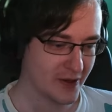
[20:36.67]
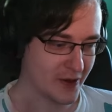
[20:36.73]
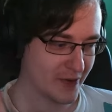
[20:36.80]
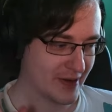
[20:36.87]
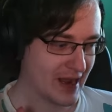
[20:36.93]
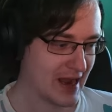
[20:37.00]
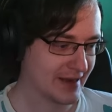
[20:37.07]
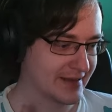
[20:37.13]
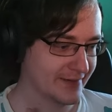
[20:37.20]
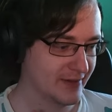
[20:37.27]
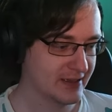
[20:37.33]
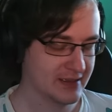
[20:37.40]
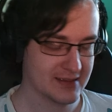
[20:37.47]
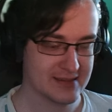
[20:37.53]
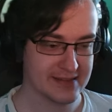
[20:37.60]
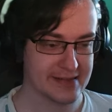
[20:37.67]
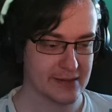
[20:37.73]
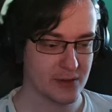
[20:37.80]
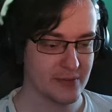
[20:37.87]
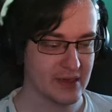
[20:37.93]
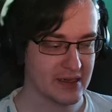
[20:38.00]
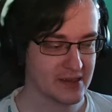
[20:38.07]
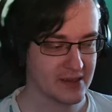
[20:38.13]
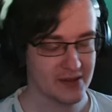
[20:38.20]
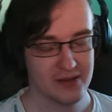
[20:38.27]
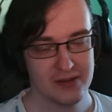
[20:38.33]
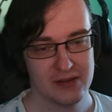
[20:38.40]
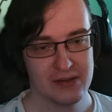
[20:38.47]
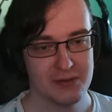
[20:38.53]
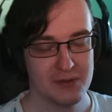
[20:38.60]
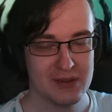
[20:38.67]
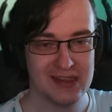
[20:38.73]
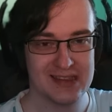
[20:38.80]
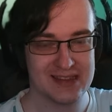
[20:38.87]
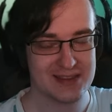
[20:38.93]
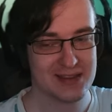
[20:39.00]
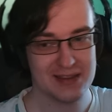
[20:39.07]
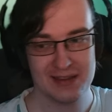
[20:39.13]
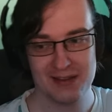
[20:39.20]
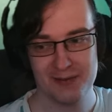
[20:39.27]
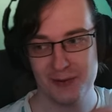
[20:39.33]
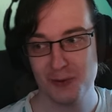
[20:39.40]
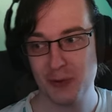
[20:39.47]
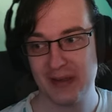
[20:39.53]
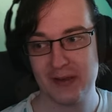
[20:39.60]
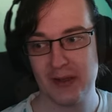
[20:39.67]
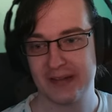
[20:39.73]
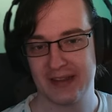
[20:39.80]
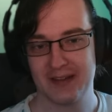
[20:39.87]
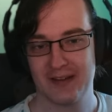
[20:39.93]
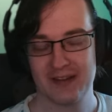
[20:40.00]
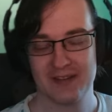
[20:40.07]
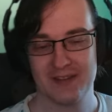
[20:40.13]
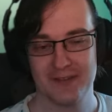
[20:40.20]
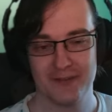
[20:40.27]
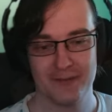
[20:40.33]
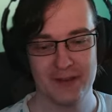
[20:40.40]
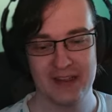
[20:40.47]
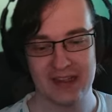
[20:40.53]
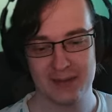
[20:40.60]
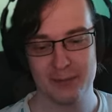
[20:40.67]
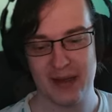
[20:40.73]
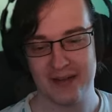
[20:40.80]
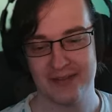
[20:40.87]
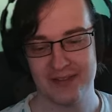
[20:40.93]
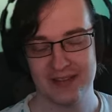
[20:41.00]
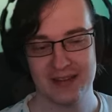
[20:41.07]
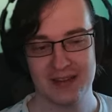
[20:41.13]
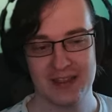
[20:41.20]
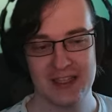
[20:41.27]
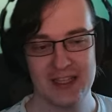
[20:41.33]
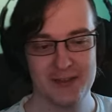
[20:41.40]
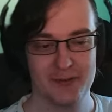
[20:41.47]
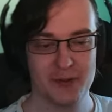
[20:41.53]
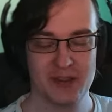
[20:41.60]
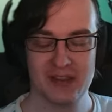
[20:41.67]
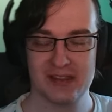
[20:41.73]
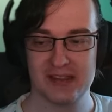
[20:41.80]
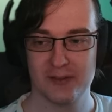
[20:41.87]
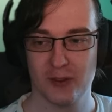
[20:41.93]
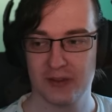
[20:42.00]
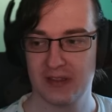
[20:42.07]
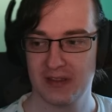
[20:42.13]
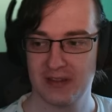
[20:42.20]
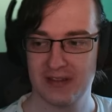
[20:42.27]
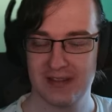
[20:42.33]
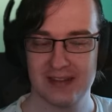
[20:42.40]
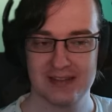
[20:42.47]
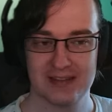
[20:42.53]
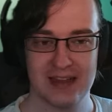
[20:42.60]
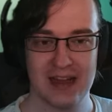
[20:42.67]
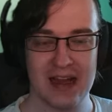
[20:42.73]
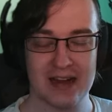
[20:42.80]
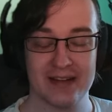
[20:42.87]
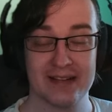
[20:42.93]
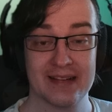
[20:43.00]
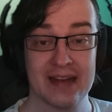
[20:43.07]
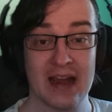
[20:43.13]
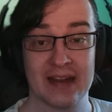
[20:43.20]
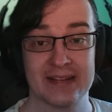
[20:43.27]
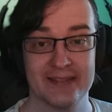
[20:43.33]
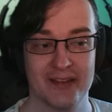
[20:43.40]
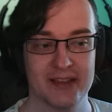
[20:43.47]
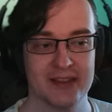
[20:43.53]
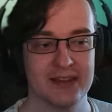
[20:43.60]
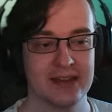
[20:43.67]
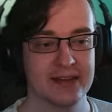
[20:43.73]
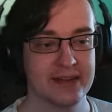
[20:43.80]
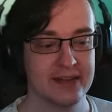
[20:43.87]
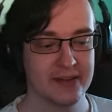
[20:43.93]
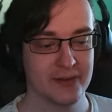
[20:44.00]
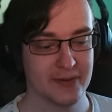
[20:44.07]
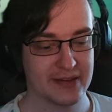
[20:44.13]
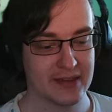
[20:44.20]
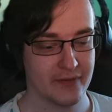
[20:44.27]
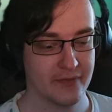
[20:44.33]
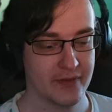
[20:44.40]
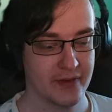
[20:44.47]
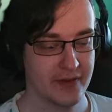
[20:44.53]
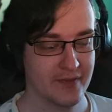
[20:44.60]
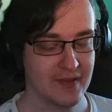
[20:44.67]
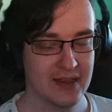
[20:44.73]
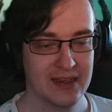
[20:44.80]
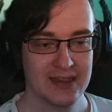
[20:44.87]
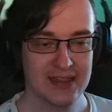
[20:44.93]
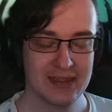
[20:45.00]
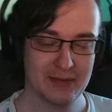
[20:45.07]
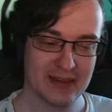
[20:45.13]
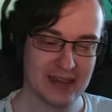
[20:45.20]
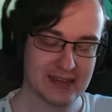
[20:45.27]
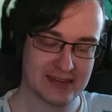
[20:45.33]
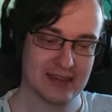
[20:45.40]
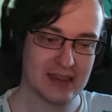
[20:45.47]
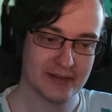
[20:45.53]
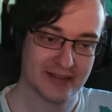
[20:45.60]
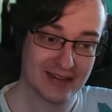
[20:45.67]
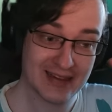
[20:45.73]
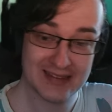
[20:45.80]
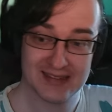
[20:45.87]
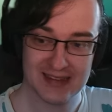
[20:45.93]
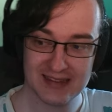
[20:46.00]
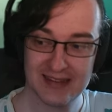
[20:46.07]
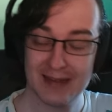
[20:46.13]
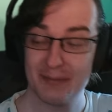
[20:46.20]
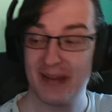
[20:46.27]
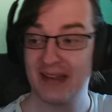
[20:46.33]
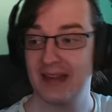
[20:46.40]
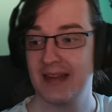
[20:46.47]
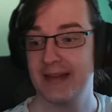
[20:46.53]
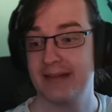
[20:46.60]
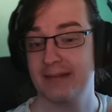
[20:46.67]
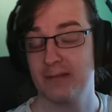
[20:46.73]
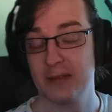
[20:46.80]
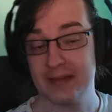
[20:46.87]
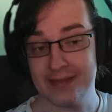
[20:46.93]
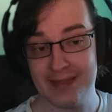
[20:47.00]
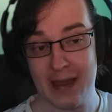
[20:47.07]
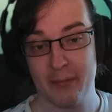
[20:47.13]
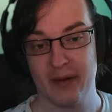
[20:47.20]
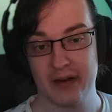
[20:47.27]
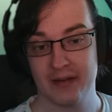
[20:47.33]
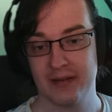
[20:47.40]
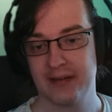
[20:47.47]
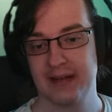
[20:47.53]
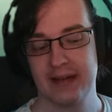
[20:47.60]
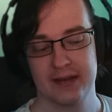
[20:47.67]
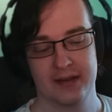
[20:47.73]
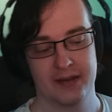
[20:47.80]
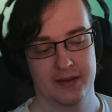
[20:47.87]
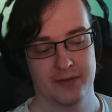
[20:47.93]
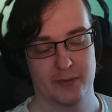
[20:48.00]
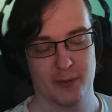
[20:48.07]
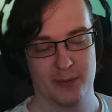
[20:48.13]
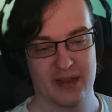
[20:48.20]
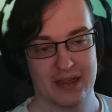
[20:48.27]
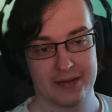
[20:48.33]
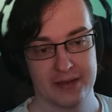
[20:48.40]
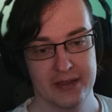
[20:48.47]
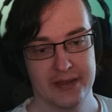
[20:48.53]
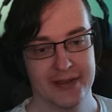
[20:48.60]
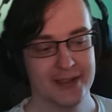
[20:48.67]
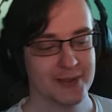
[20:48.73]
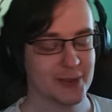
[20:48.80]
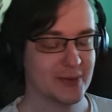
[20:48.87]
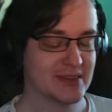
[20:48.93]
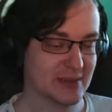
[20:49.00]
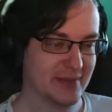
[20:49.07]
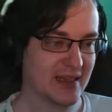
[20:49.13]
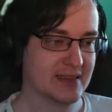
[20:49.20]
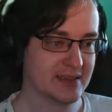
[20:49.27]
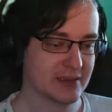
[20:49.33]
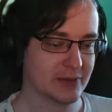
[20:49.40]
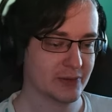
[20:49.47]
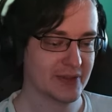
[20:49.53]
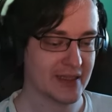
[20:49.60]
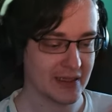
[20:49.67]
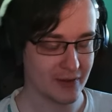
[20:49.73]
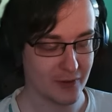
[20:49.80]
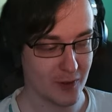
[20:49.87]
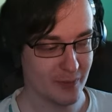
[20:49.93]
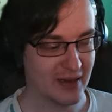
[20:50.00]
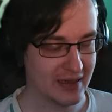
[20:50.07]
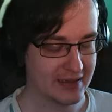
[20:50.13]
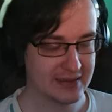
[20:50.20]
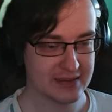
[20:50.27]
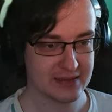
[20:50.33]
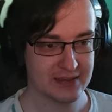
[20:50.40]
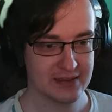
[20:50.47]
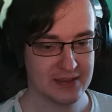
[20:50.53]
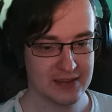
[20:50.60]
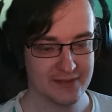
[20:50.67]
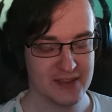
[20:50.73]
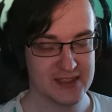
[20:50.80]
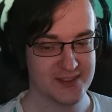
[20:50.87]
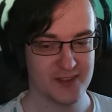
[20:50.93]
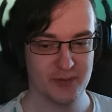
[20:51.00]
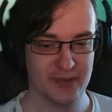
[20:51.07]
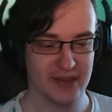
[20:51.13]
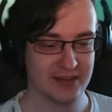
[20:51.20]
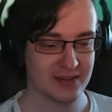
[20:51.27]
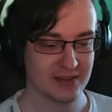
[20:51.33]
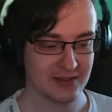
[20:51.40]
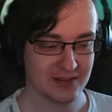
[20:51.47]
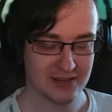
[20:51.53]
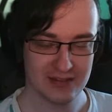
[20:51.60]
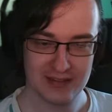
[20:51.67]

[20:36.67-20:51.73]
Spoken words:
on activated Scenario Ward, it's doing nothing with that buff. If he is not already activated and healing over time, it will extend another 8 seconds. That means it will double healing from that. So it's amazing to then combine it with Swiftman.